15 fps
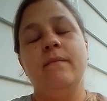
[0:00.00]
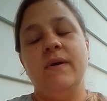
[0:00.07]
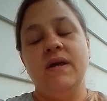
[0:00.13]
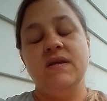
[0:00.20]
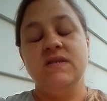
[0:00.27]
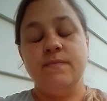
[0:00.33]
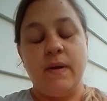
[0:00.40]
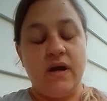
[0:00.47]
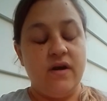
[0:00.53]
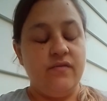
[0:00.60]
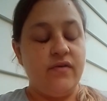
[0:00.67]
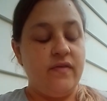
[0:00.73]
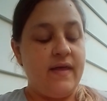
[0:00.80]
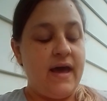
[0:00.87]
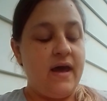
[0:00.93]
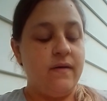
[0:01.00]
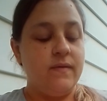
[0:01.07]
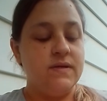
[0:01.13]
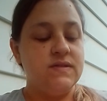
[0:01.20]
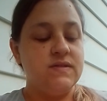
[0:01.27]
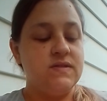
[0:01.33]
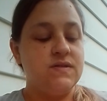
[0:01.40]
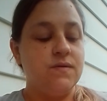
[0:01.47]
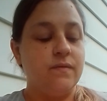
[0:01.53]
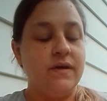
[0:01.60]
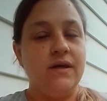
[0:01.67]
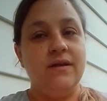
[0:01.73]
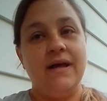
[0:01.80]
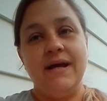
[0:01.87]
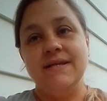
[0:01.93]
the biggest part for that was to
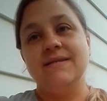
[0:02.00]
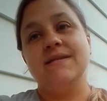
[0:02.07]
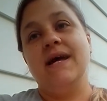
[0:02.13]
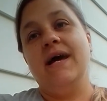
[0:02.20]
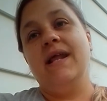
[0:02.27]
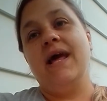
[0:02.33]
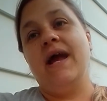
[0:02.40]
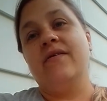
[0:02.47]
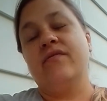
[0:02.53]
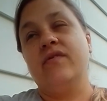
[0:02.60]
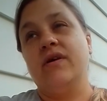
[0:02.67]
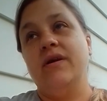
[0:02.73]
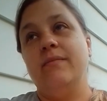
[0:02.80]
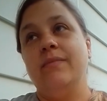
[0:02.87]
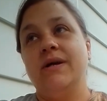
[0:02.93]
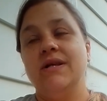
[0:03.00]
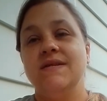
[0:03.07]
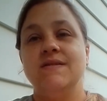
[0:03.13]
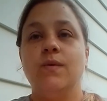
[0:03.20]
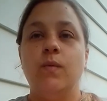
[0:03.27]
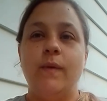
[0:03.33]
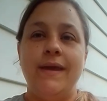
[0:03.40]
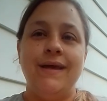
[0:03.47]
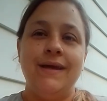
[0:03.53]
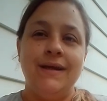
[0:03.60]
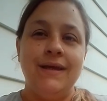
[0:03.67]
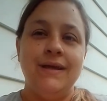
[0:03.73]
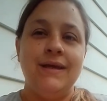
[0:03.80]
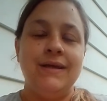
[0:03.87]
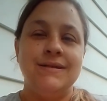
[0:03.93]
realize that everybody's
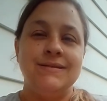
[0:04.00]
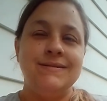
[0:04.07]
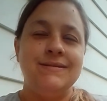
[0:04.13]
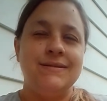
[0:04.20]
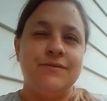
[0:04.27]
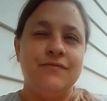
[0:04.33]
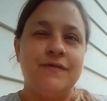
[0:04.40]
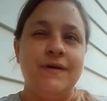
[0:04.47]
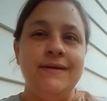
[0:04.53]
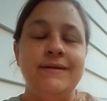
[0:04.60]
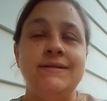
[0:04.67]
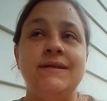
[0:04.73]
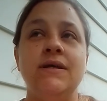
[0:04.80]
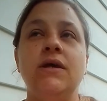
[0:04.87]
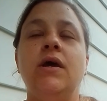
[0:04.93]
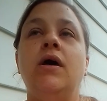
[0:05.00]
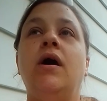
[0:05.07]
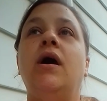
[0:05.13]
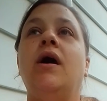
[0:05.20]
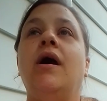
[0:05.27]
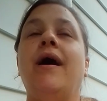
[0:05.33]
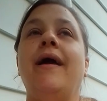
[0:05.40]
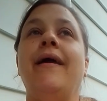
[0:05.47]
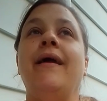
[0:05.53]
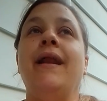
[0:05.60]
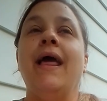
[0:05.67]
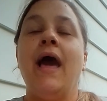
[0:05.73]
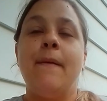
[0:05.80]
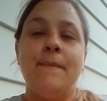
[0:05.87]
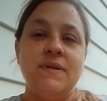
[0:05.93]
awakening is different.
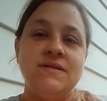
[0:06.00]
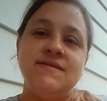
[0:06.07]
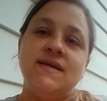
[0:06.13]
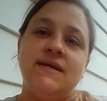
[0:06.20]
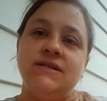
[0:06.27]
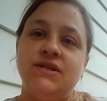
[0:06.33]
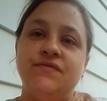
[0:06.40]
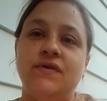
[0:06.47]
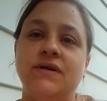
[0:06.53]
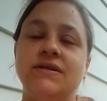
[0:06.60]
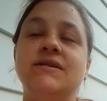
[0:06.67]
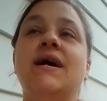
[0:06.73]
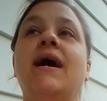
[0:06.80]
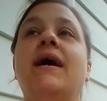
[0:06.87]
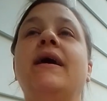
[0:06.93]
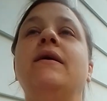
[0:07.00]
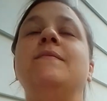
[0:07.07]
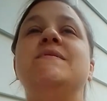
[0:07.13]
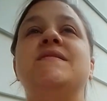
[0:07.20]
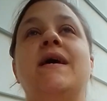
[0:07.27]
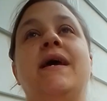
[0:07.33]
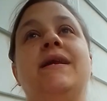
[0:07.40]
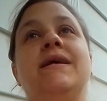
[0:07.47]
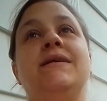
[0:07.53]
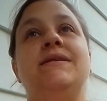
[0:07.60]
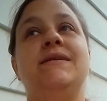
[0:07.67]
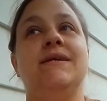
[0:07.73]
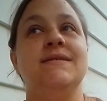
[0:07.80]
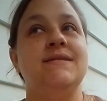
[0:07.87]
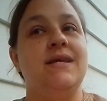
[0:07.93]
It happens at different times, and
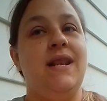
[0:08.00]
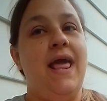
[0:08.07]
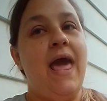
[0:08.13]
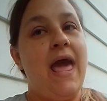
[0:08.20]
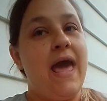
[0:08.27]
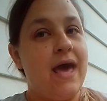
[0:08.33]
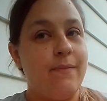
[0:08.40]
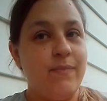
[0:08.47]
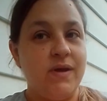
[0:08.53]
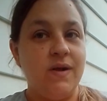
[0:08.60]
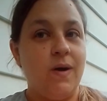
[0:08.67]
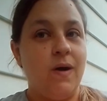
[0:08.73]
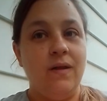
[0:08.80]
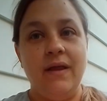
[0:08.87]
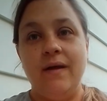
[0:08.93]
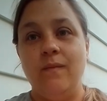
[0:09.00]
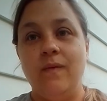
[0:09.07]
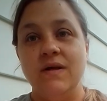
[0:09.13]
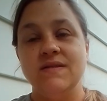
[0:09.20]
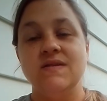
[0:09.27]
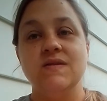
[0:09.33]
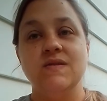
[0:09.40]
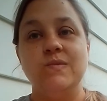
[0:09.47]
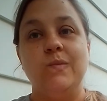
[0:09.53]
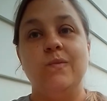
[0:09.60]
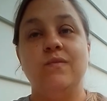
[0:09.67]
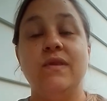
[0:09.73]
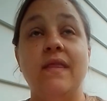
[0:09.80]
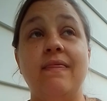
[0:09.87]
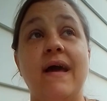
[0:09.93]
it doesn't happen all at once.
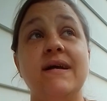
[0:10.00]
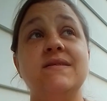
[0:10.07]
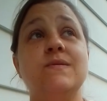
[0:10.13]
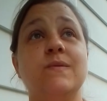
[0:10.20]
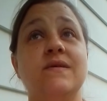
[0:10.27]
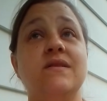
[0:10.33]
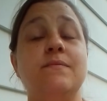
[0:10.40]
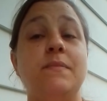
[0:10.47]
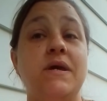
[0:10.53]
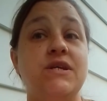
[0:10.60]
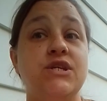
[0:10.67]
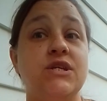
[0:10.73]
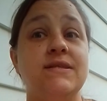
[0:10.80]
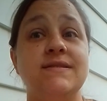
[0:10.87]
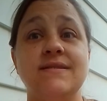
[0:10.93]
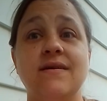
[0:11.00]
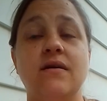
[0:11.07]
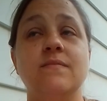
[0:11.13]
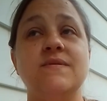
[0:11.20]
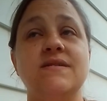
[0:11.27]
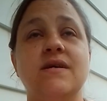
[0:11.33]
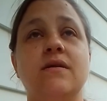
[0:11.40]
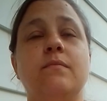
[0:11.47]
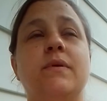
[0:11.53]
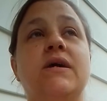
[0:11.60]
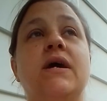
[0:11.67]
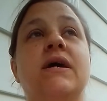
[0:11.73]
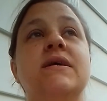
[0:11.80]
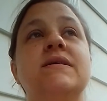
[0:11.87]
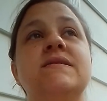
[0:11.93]
And that's where the patience comes in,
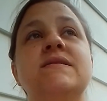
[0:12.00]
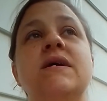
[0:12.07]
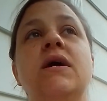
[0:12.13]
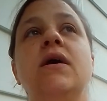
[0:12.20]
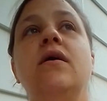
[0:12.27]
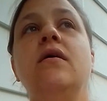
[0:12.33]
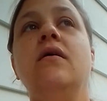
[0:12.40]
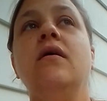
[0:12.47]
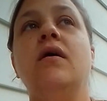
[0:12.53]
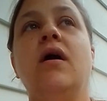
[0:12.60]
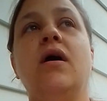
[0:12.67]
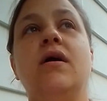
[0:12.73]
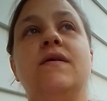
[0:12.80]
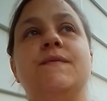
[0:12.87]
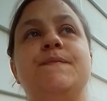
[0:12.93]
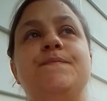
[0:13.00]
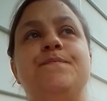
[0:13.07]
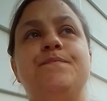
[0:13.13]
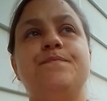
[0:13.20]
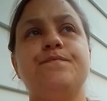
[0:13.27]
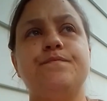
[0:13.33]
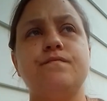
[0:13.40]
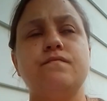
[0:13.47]
because I